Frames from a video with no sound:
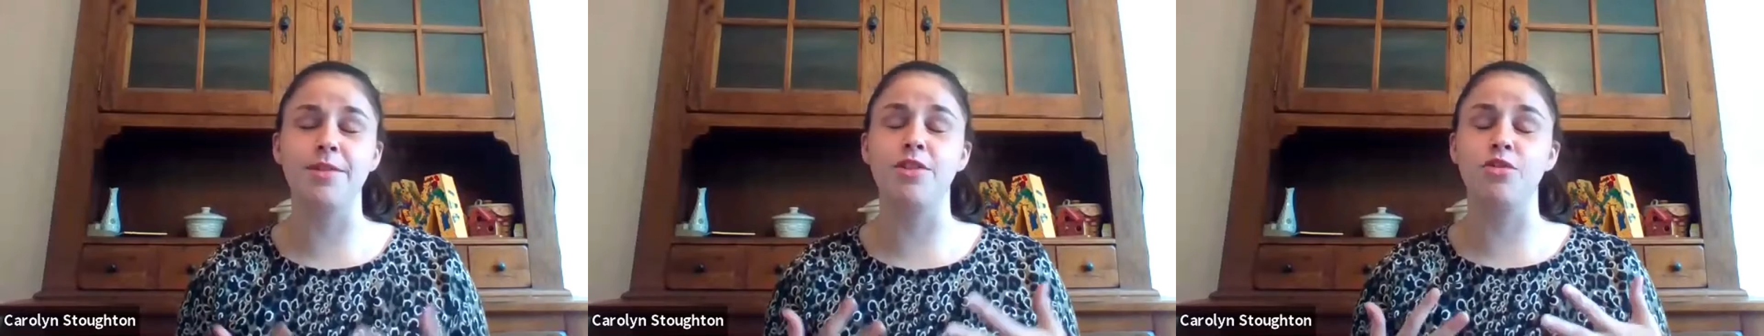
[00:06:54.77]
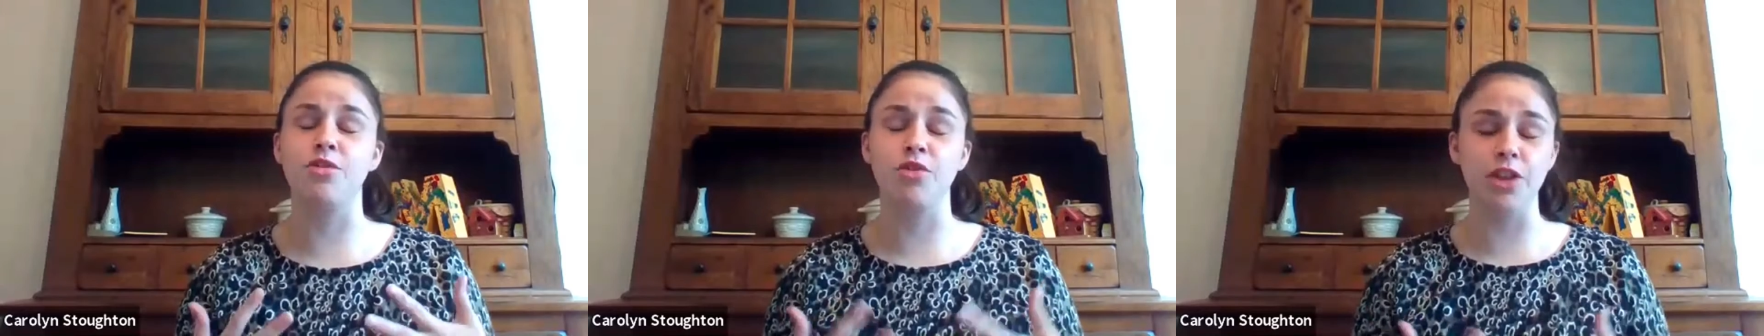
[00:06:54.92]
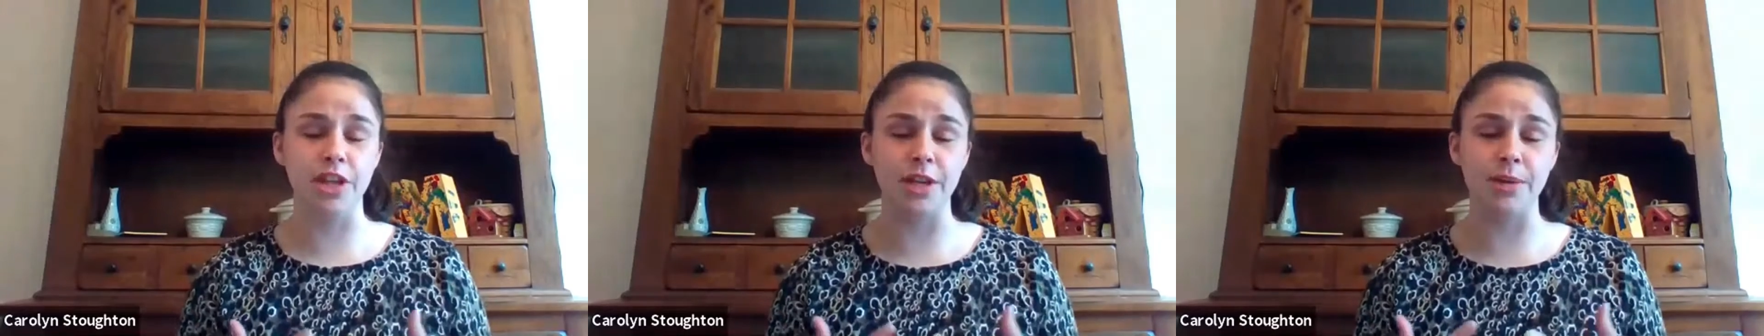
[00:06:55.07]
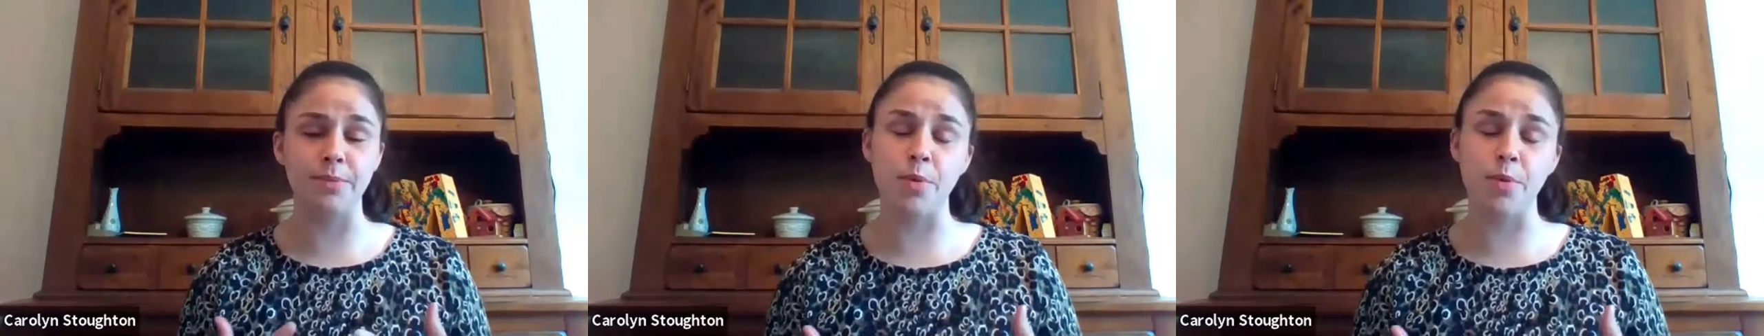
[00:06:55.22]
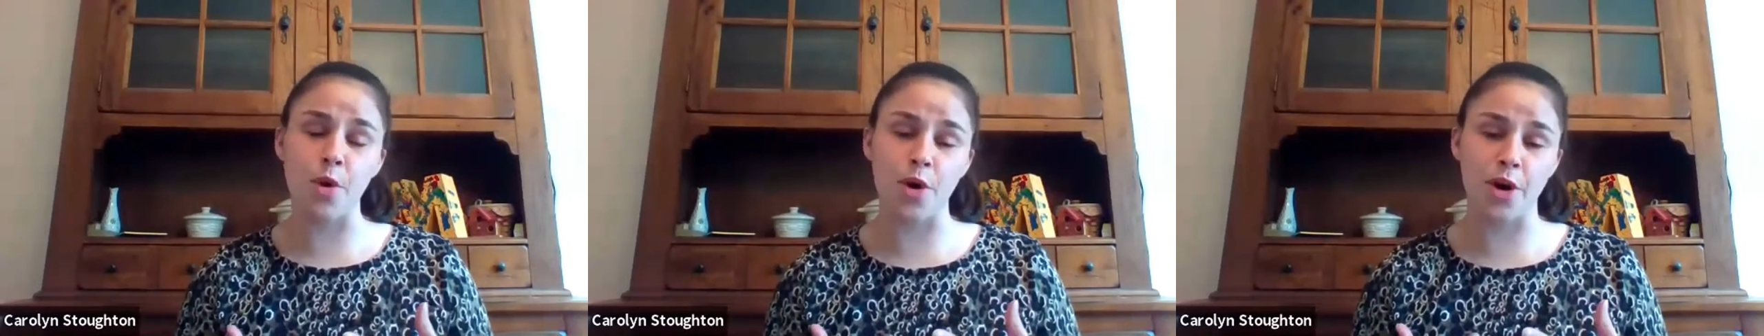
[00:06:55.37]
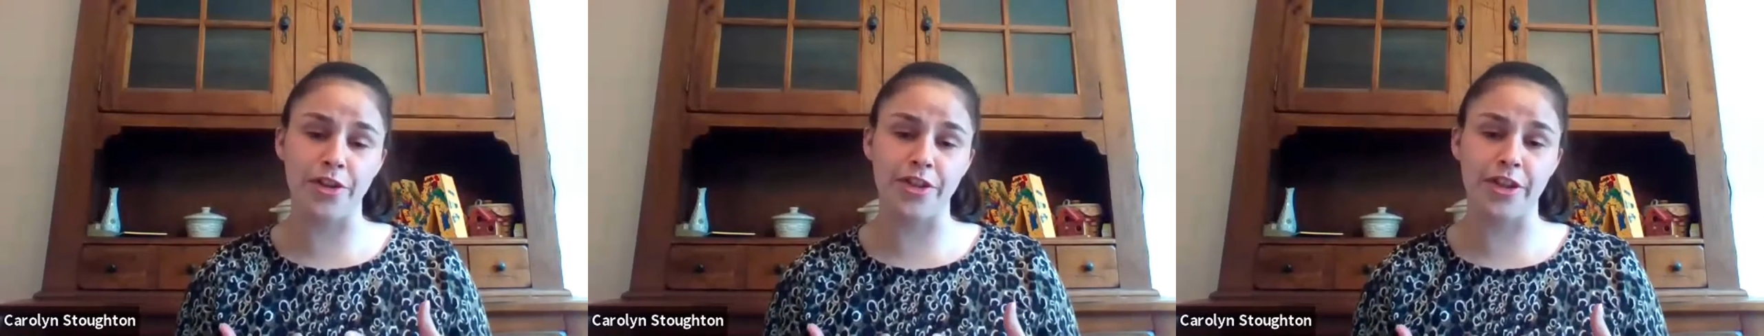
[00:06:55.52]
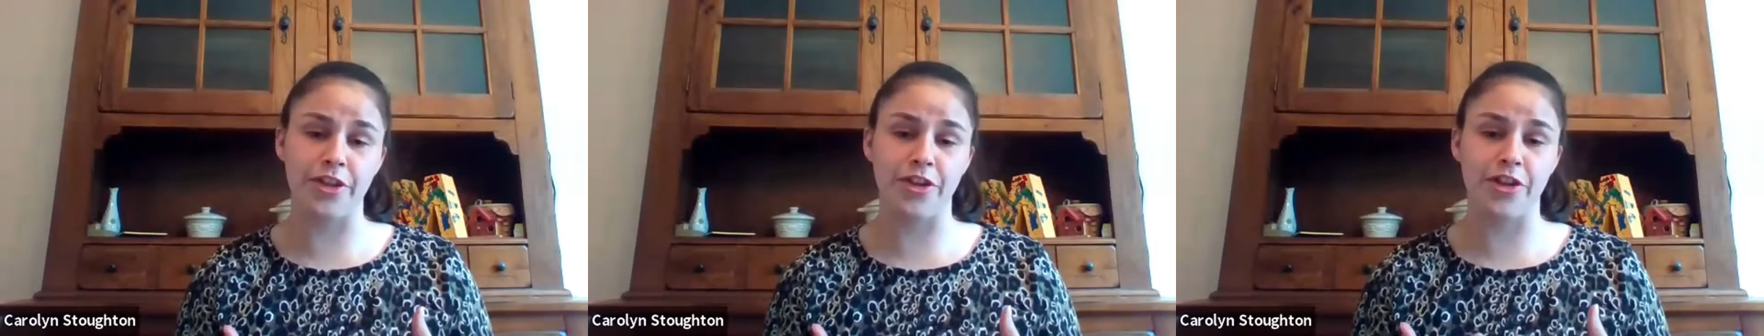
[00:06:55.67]
it's really
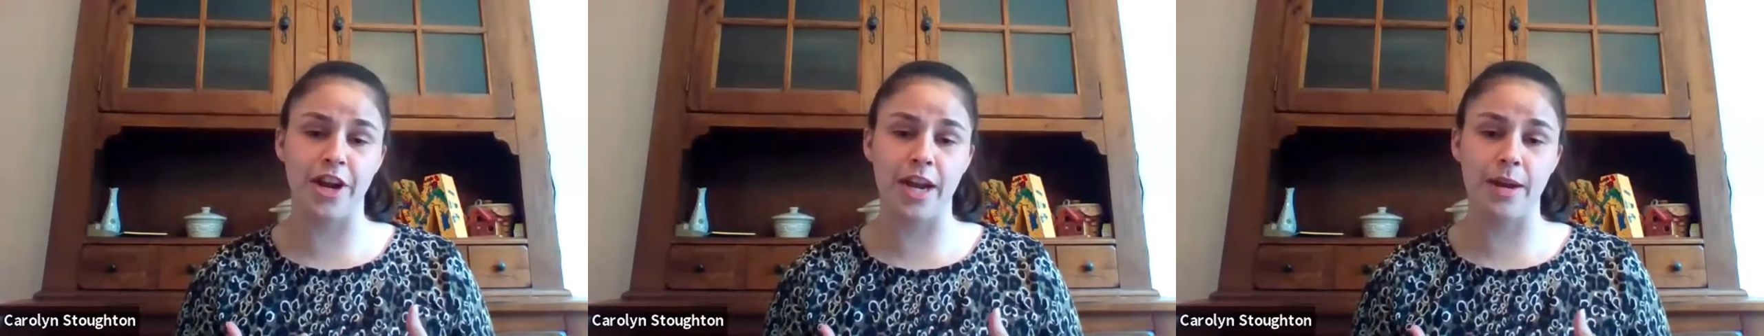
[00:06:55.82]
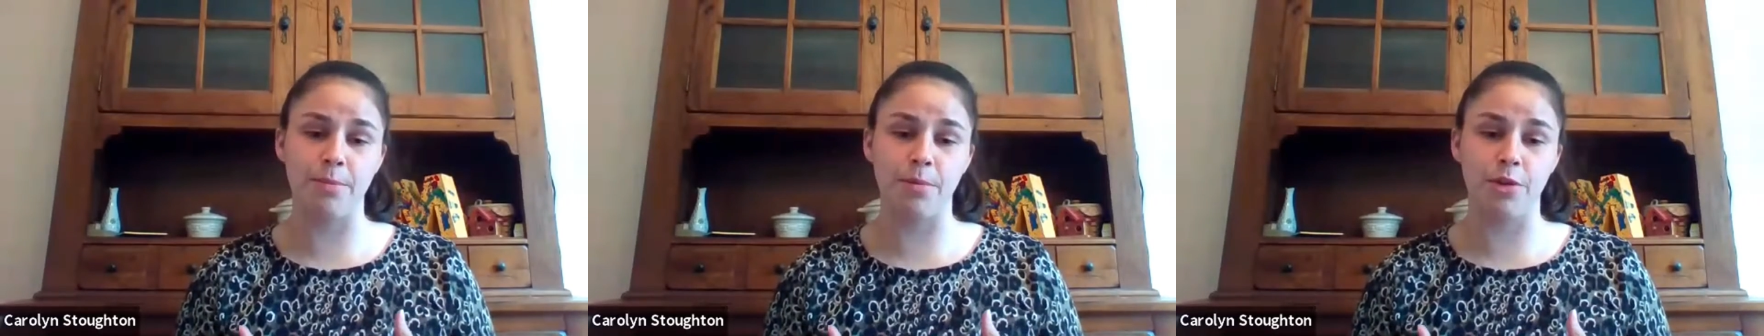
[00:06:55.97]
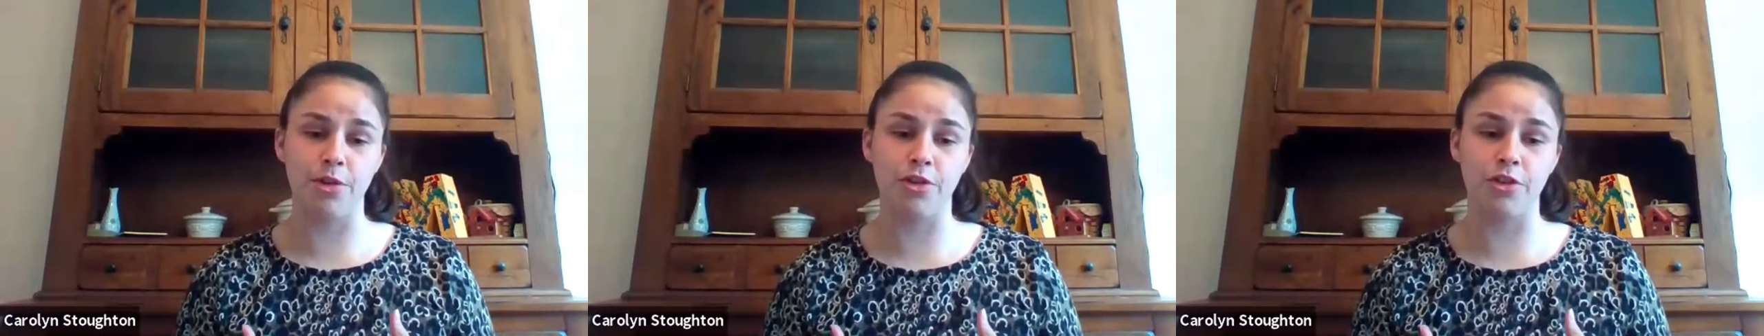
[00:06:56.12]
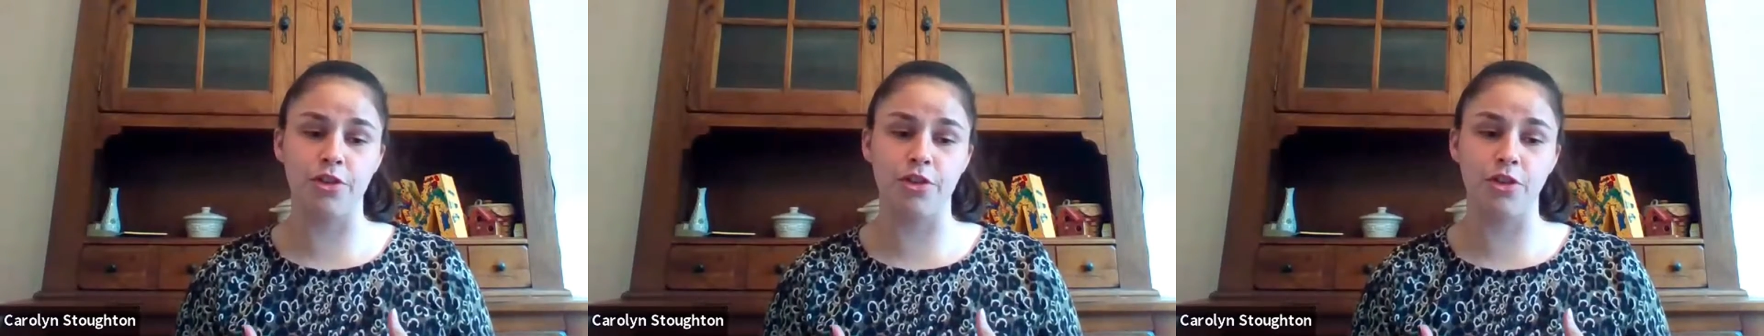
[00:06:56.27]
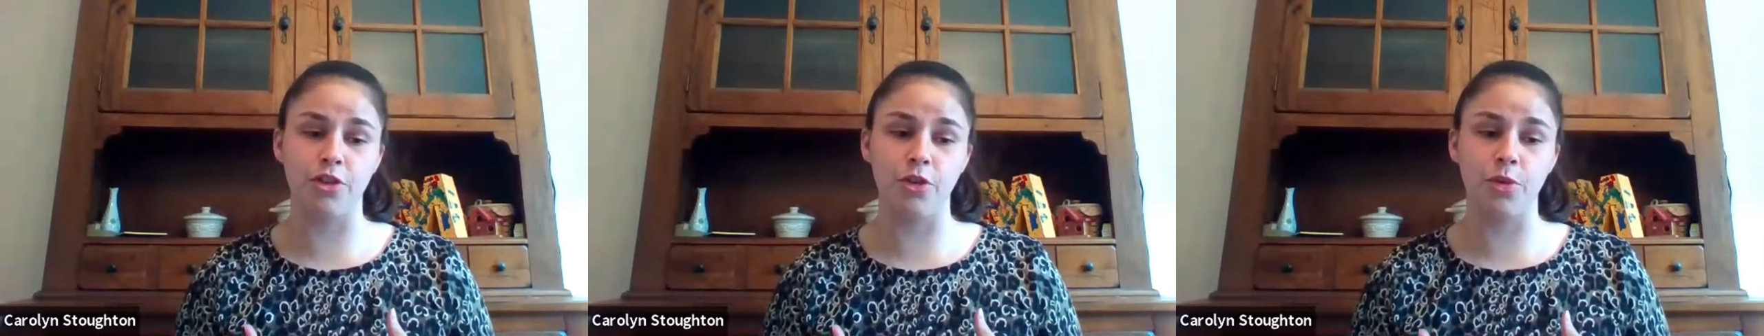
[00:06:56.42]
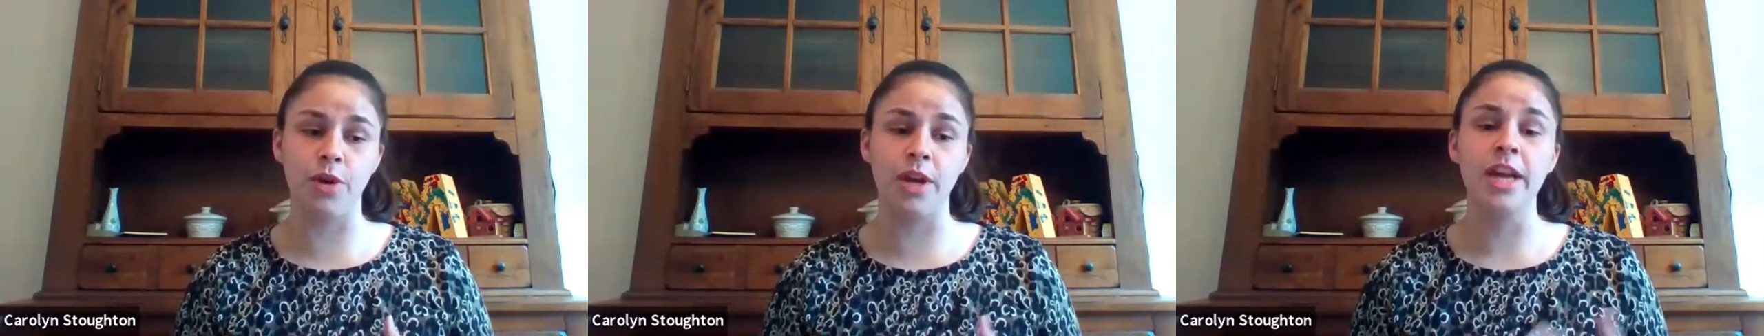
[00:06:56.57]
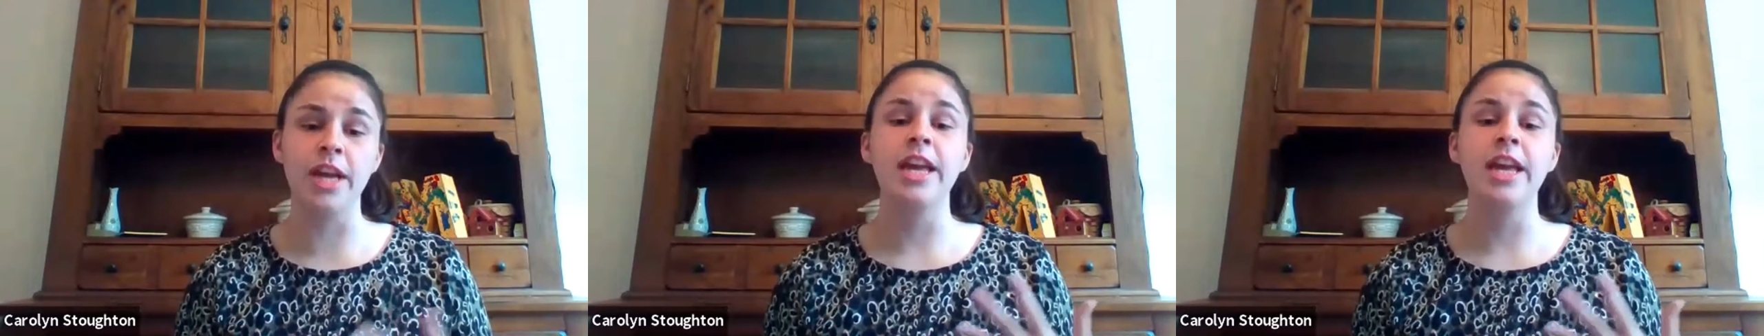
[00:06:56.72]
important that they're able
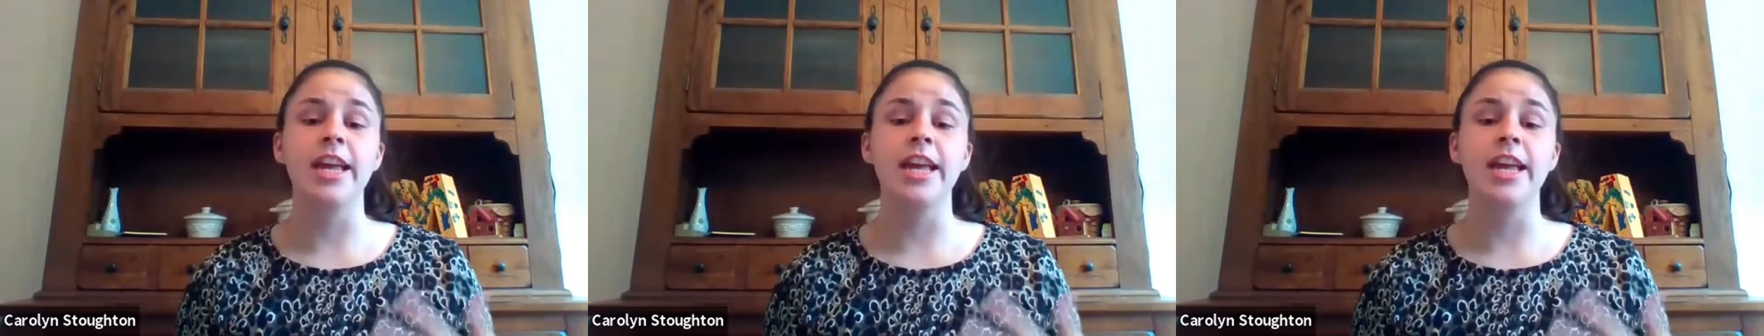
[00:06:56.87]
to